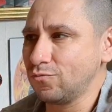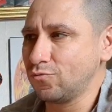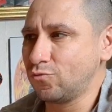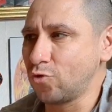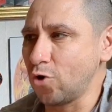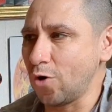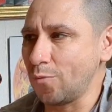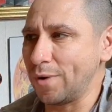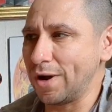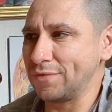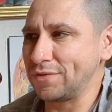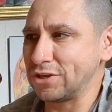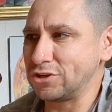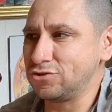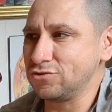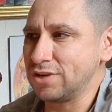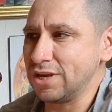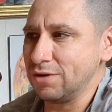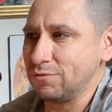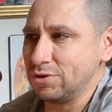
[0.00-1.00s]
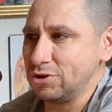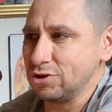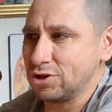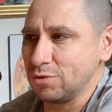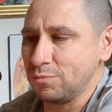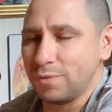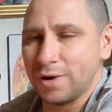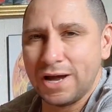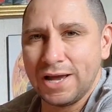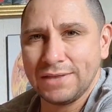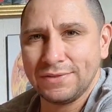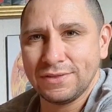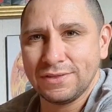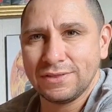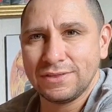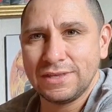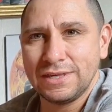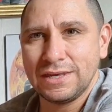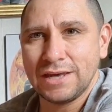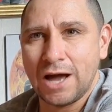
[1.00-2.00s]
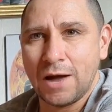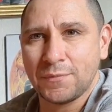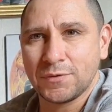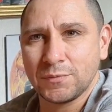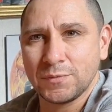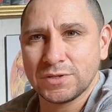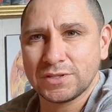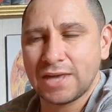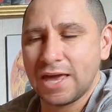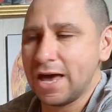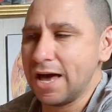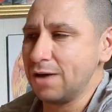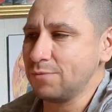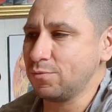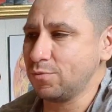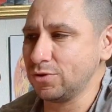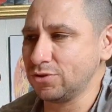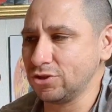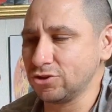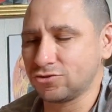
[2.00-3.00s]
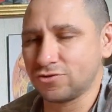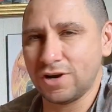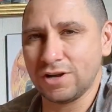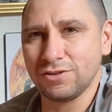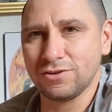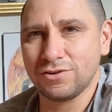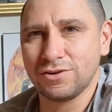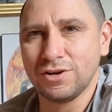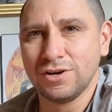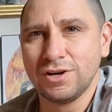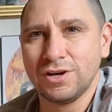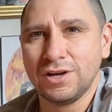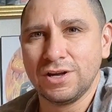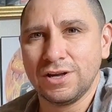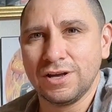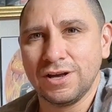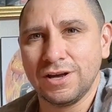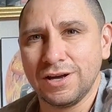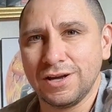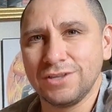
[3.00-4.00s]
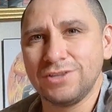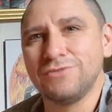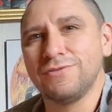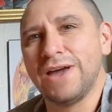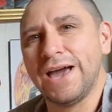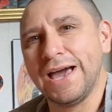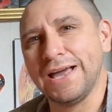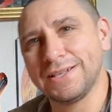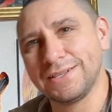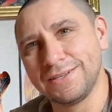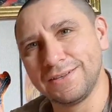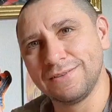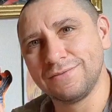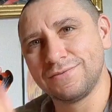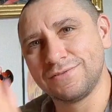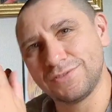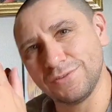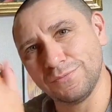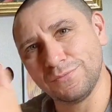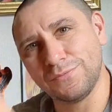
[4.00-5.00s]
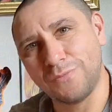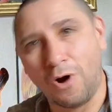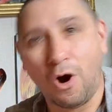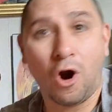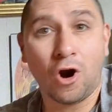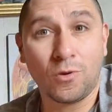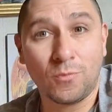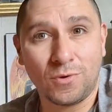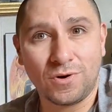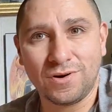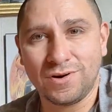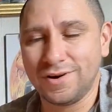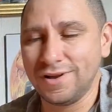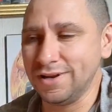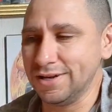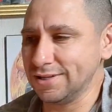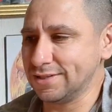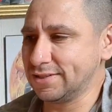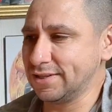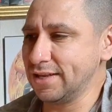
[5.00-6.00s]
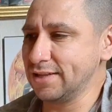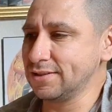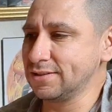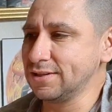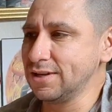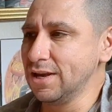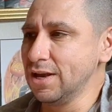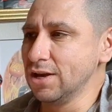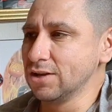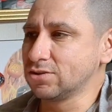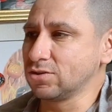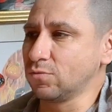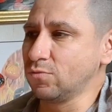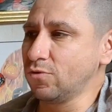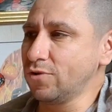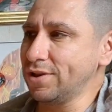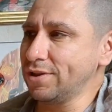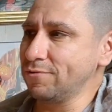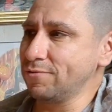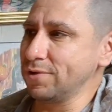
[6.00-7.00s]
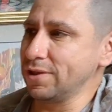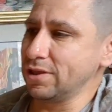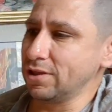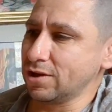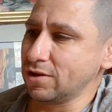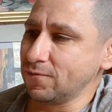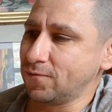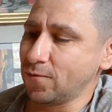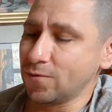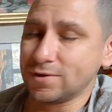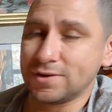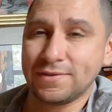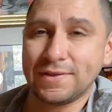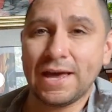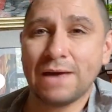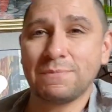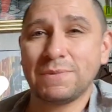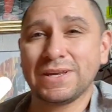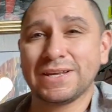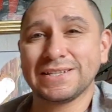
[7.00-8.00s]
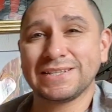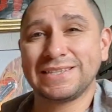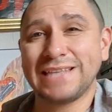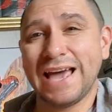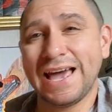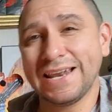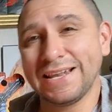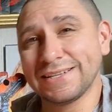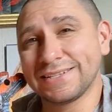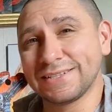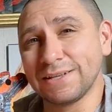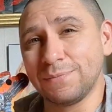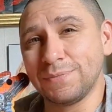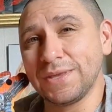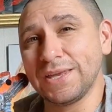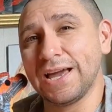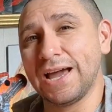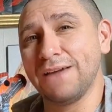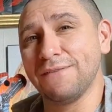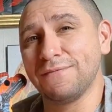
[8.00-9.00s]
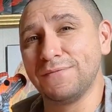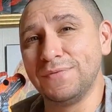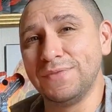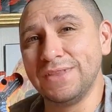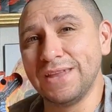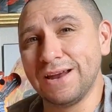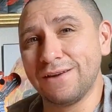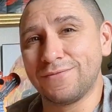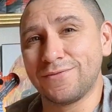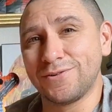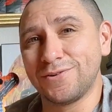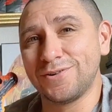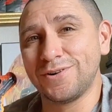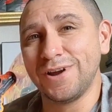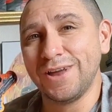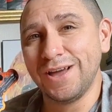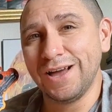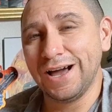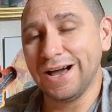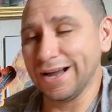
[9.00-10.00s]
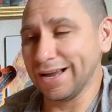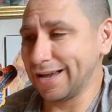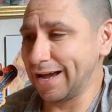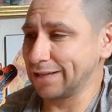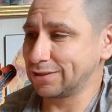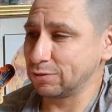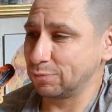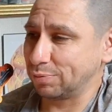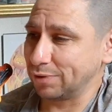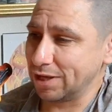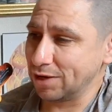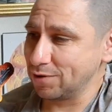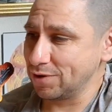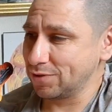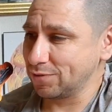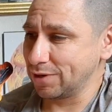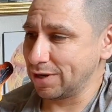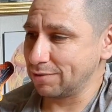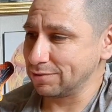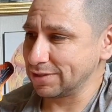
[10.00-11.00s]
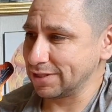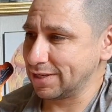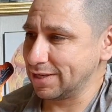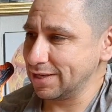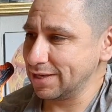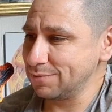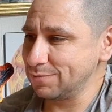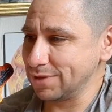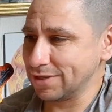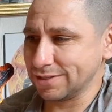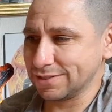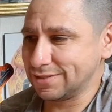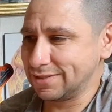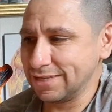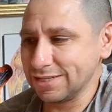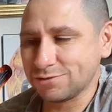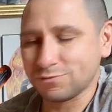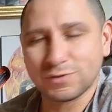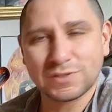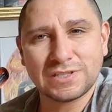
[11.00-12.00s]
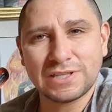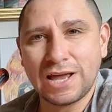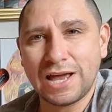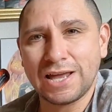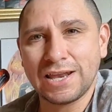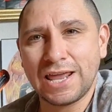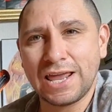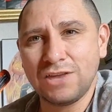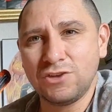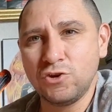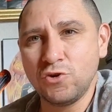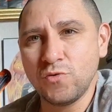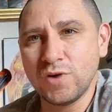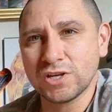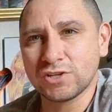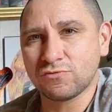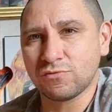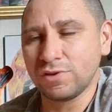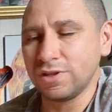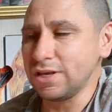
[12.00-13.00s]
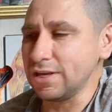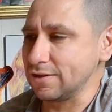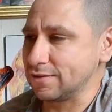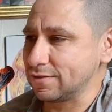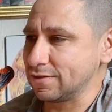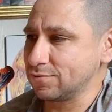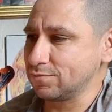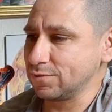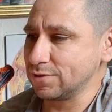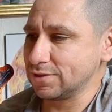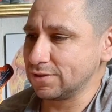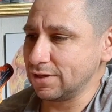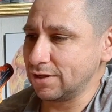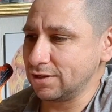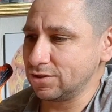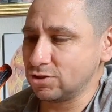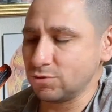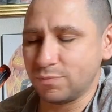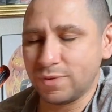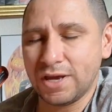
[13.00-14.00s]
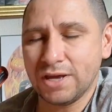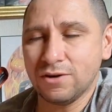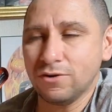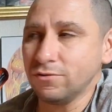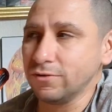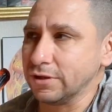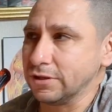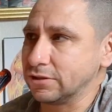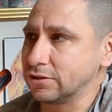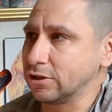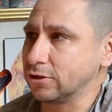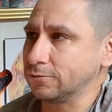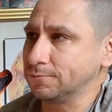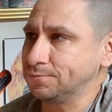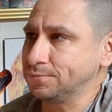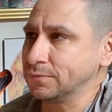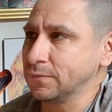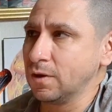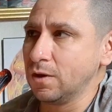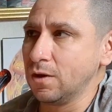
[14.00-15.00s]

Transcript: robot that you get when you combine the Optimus cab with the trailer. You add some armor in a sense. So I'm really looking forward to that, because that is something I've never got to play with when I was a kid, because this was not a US release. This was Japan only. So